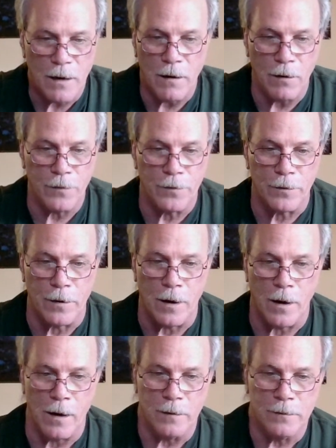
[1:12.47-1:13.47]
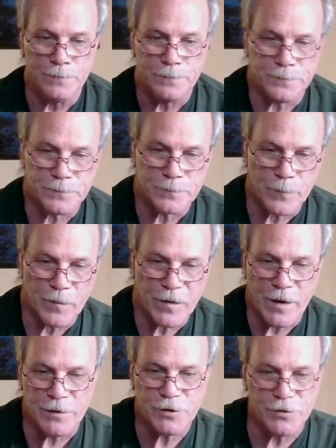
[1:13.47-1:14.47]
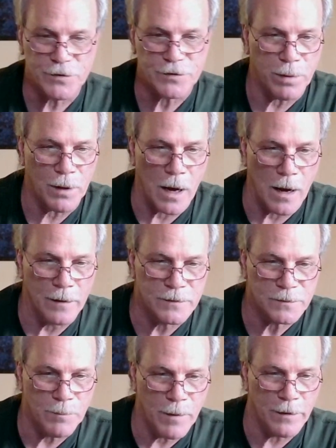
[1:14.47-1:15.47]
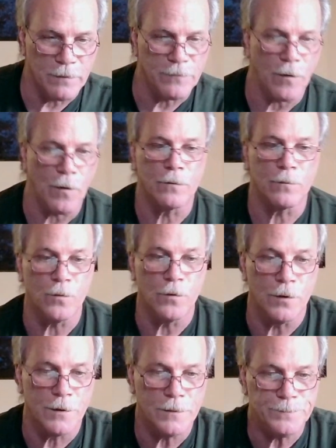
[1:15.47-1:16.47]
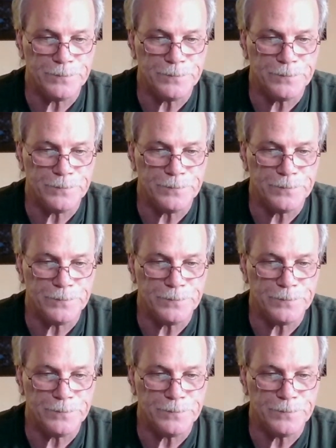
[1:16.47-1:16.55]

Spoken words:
other kitchen supplies made of hardwood,